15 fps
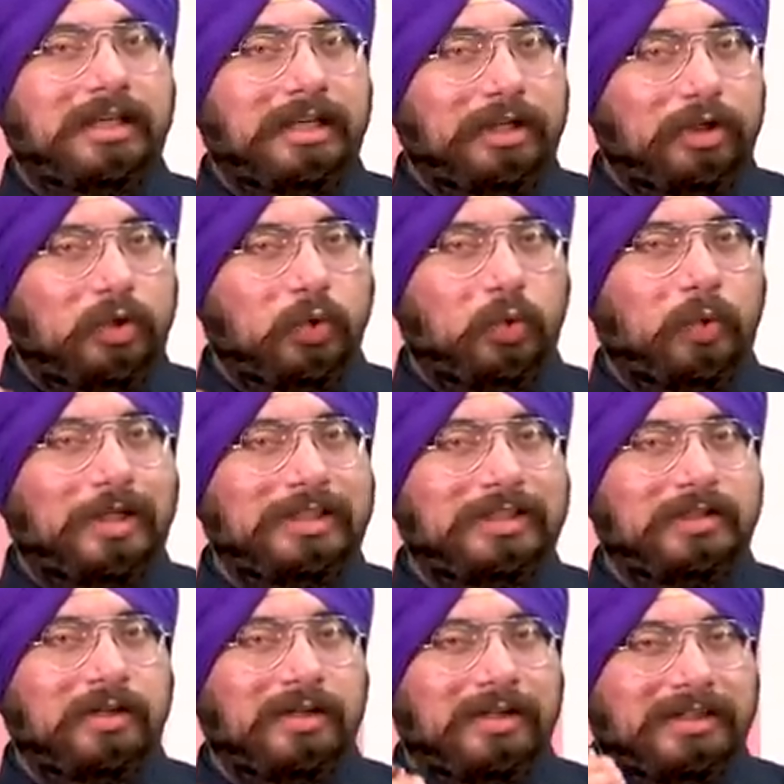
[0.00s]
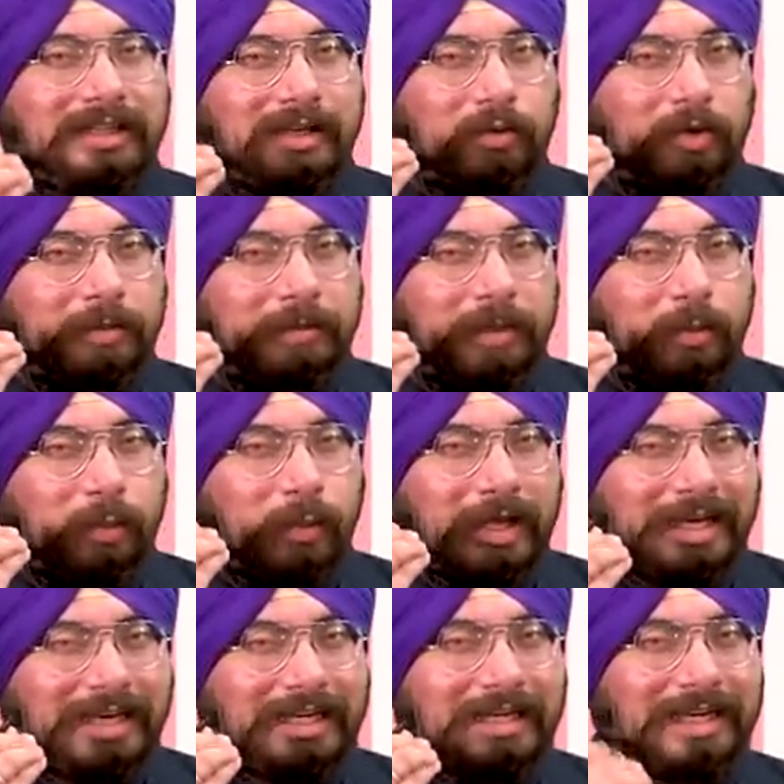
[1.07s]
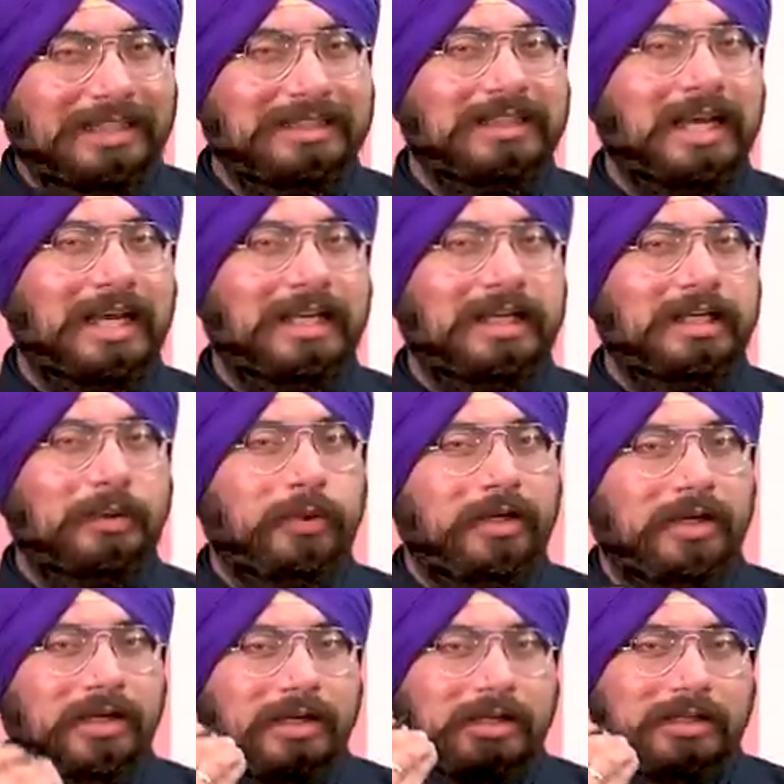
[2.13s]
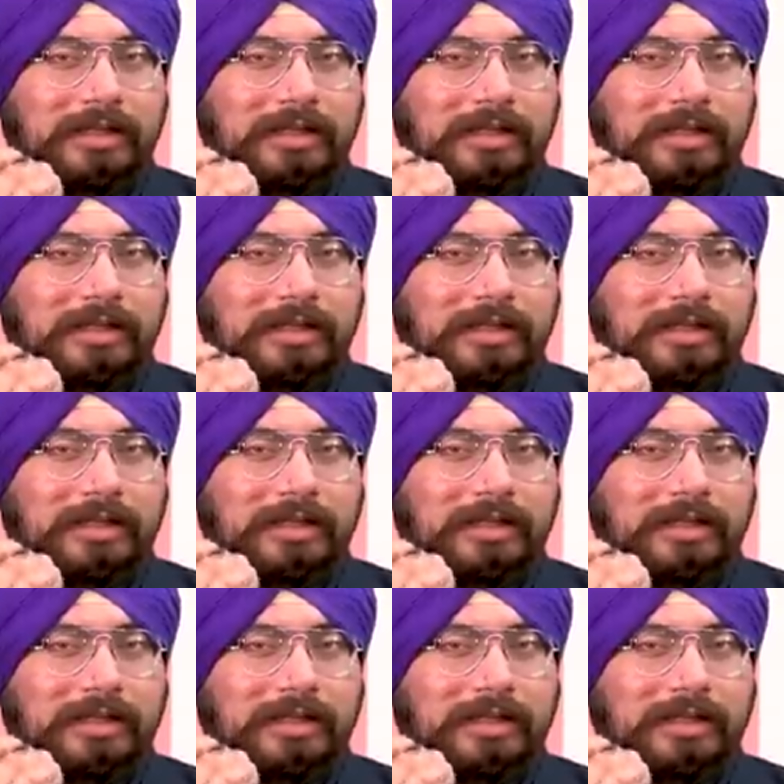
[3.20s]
US, there would be very less likelihood